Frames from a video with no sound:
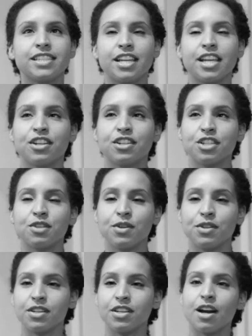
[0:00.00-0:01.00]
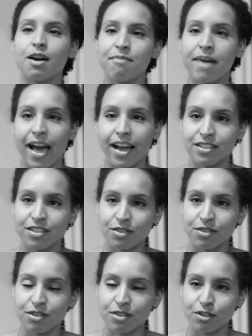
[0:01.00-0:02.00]
an energy where you can come back
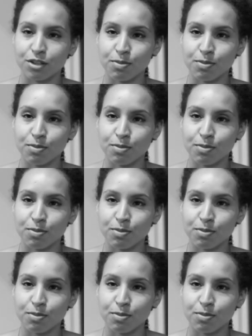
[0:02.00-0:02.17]
to those